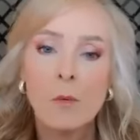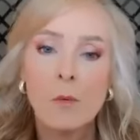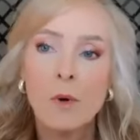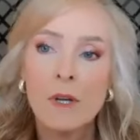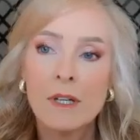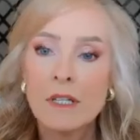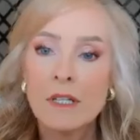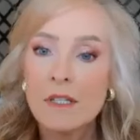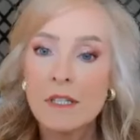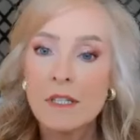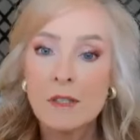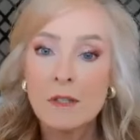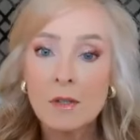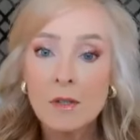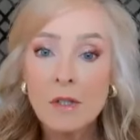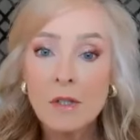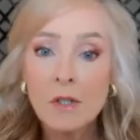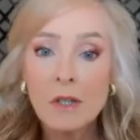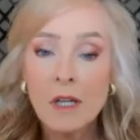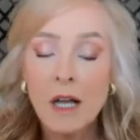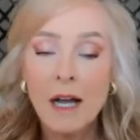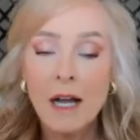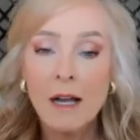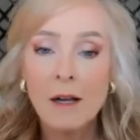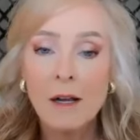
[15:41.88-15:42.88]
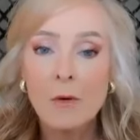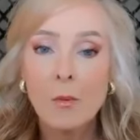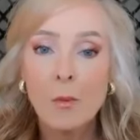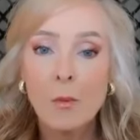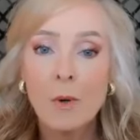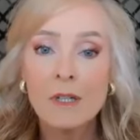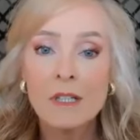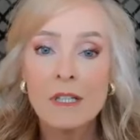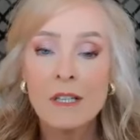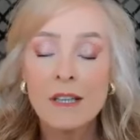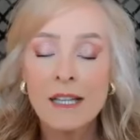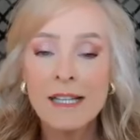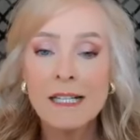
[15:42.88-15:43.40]
What does it look like?
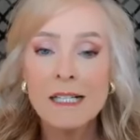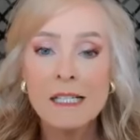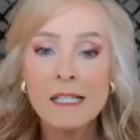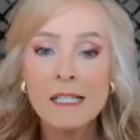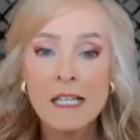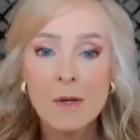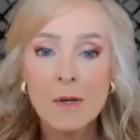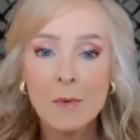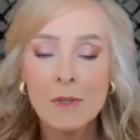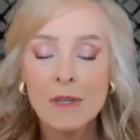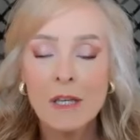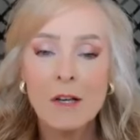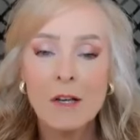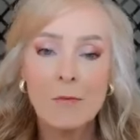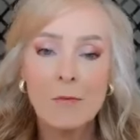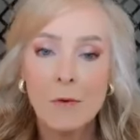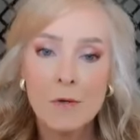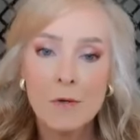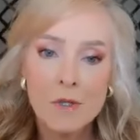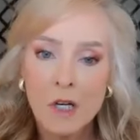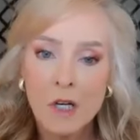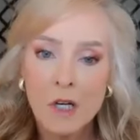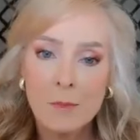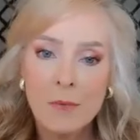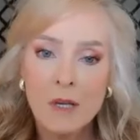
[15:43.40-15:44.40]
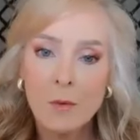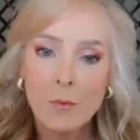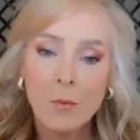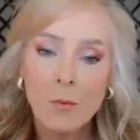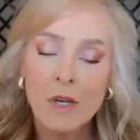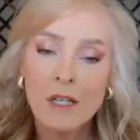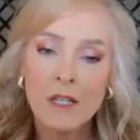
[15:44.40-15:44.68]
What do they see when they first come in?